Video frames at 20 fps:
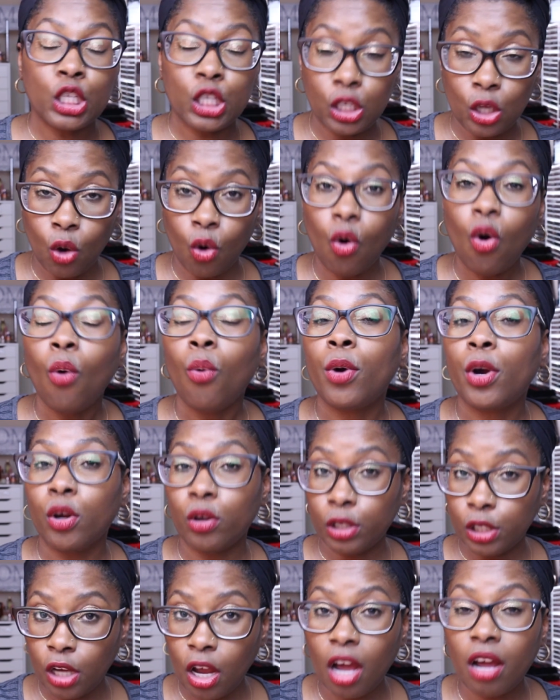So we're
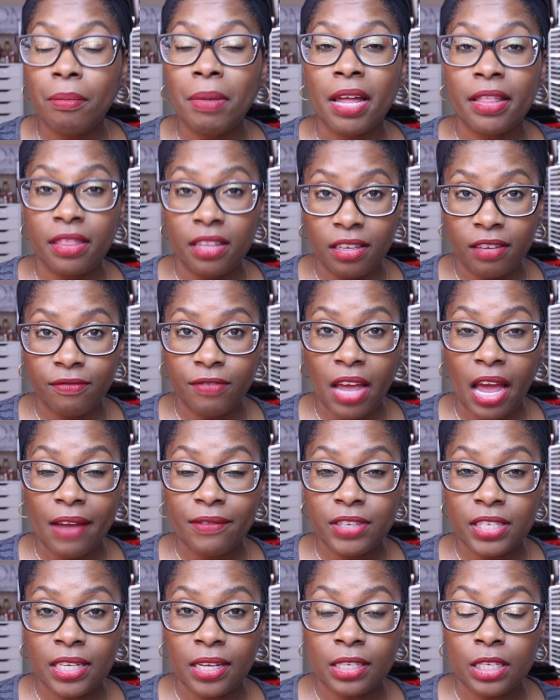going to talk about these five
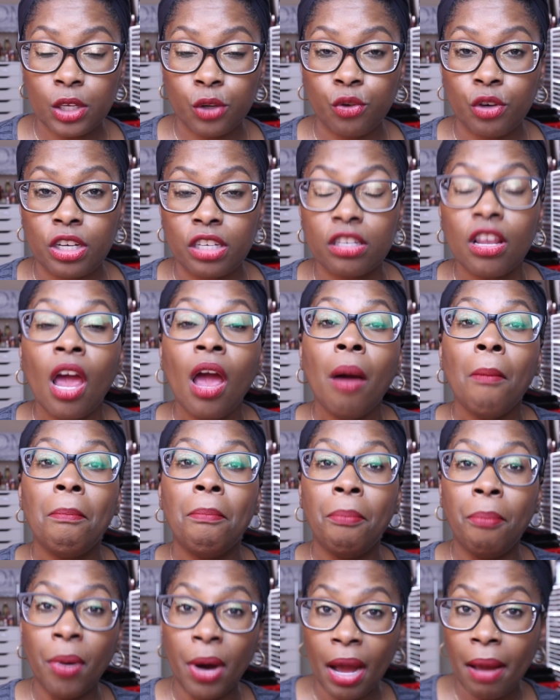sunscreens.
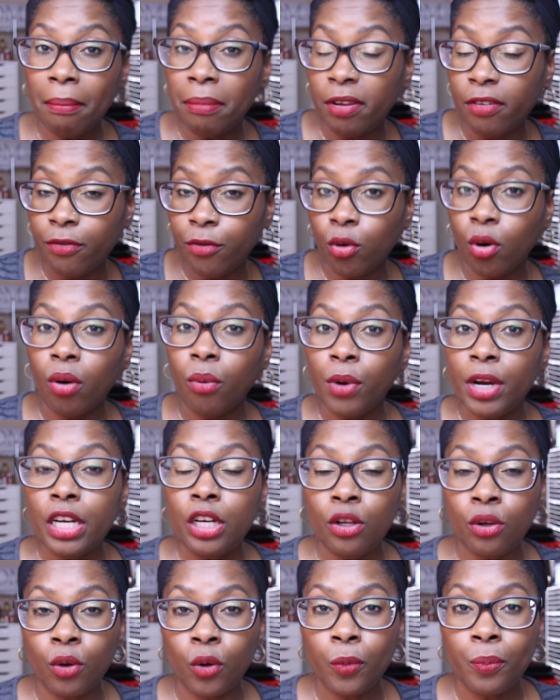But before we
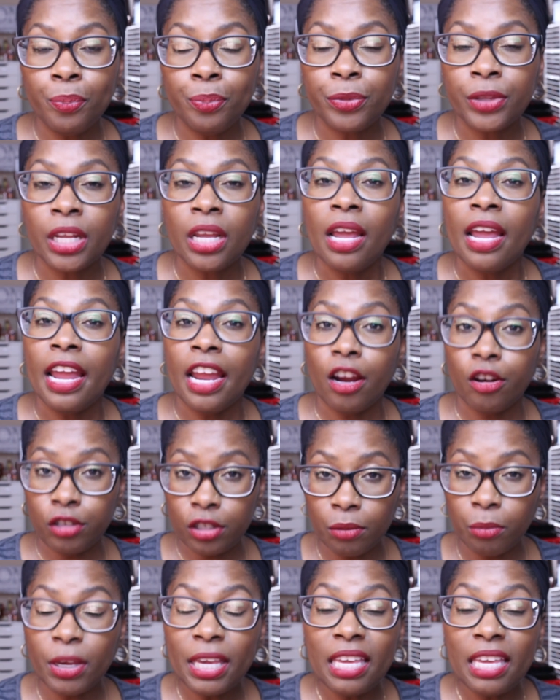do, here's some